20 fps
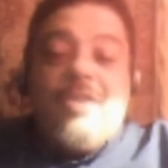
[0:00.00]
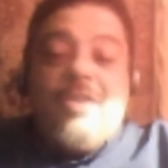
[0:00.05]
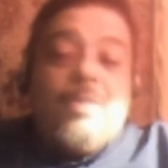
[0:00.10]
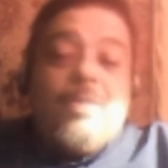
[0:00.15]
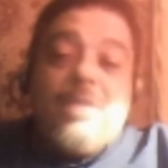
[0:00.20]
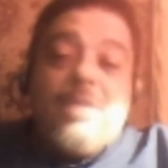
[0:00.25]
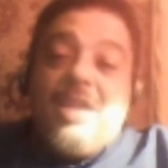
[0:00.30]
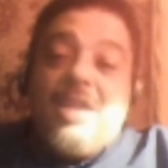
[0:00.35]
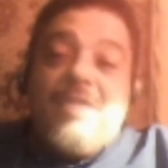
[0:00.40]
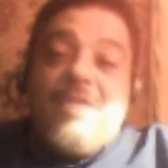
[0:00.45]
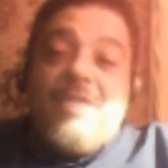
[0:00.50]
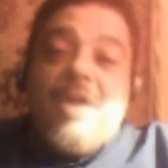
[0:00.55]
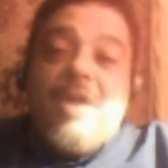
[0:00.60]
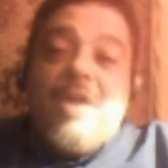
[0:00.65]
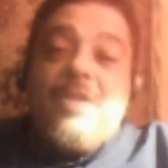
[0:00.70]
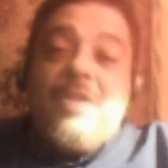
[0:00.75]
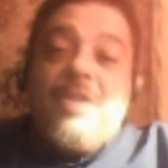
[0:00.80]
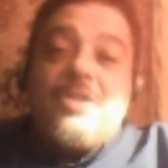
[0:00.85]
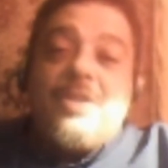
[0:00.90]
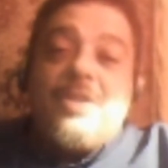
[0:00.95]
there are plenty of
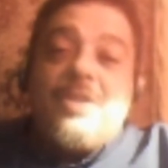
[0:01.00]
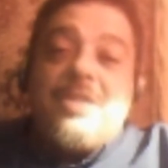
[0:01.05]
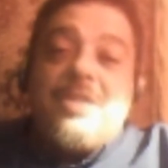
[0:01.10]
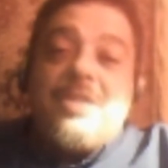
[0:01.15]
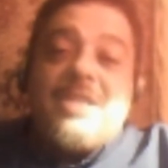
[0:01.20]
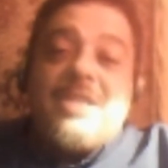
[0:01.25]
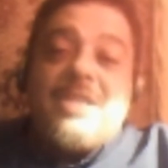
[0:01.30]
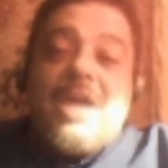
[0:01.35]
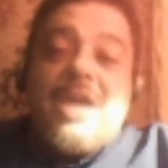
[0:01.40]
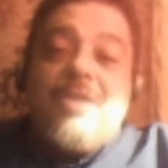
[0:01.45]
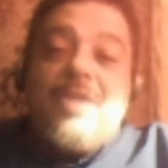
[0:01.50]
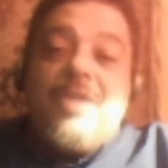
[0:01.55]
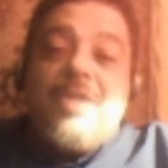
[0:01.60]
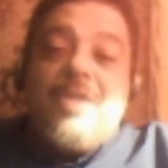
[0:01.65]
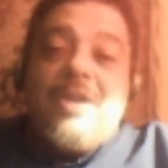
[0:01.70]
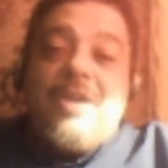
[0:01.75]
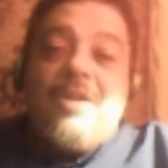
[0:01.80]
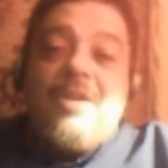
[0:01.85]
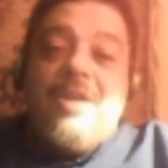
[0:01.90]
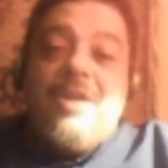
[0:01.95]
healthy choices out
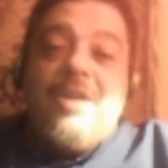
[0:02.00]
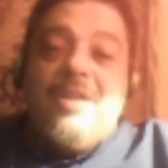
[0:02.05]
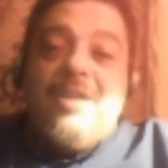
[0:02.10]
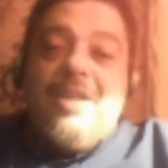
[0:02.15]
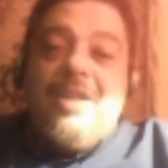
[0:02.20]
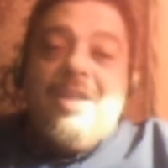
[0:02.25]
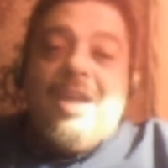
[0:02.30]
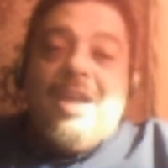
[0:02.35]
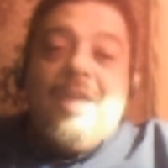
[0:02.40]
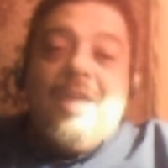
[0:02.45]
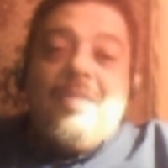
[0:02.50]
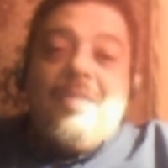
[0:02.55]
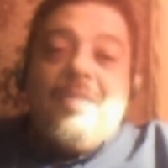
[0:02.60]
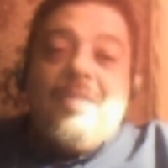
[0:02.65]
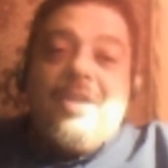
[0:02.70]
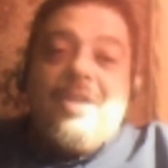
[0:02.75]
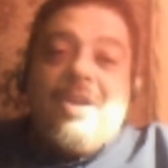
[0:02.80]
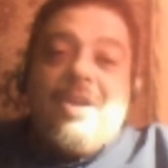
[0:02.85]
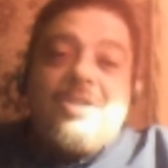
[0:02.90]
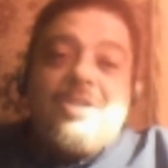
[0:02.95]
there um,
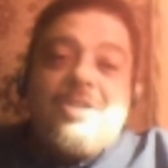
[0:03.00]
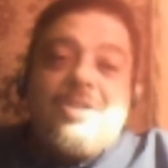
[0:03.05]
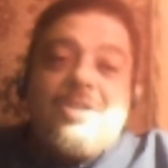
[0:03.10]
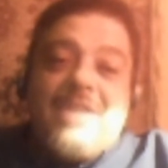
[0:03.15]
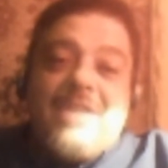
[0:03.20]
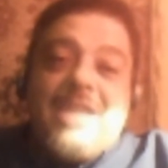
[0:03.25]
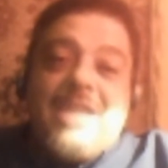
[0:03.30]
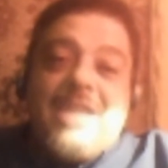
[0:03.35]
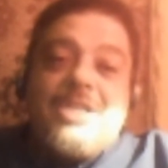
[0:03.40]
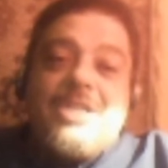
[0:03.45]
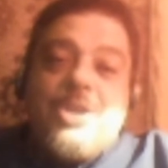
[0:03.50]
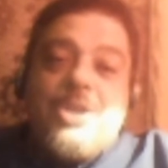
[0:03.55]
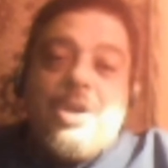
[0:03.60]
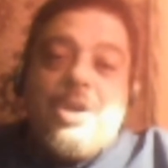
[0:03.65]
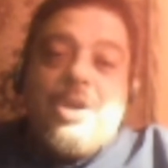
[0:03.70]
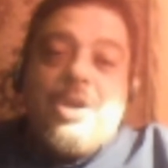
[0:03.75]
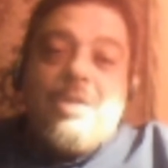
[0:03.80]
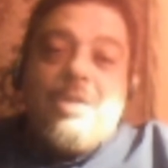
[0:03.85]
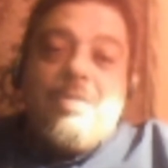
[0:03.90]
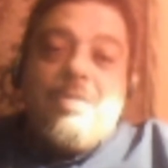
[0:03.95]
that also taste
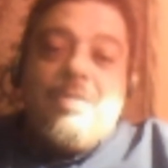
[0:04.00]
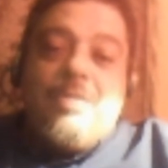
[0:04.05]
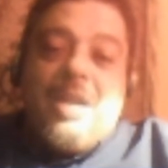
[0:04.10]
good.